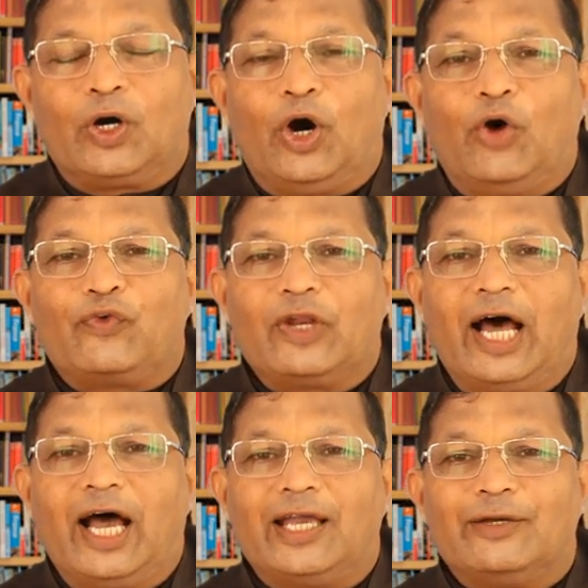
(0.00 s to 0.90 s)
of
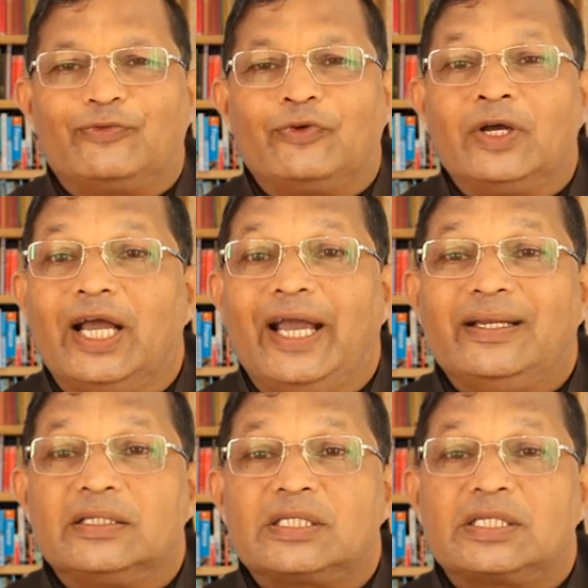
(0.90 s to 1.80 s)
life
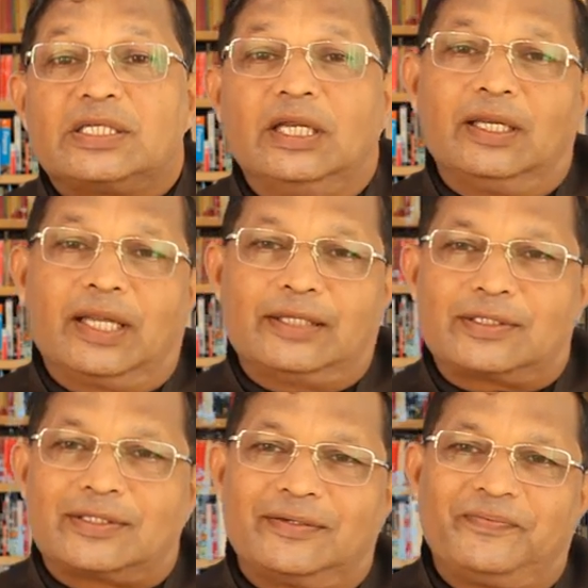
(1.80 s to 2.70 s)
in
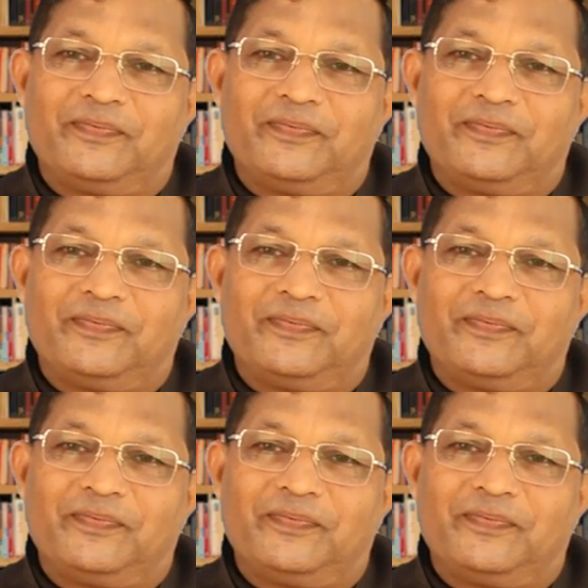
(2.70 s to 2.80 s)
stillness.